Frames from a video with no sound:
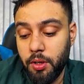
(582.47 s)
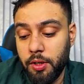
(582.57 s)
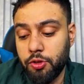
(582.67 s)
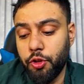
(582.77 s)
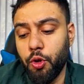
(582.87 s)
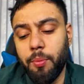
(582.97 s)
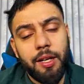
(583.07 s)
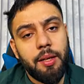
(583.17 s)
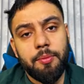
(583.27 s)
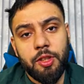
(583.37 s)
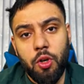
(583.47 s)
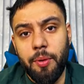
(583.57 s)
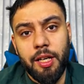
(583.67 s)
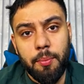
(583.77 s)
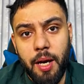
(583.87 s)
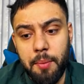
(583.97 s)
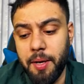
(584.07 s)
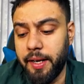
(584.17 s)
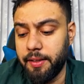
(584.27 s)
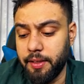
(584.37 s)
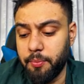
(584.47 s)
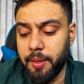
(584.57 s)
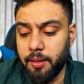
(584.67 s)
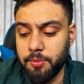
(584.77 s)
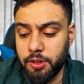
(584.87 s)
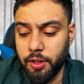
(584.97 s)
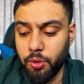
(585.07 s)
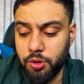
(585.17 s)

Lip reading: So 0 multiplied by anything becomes 0.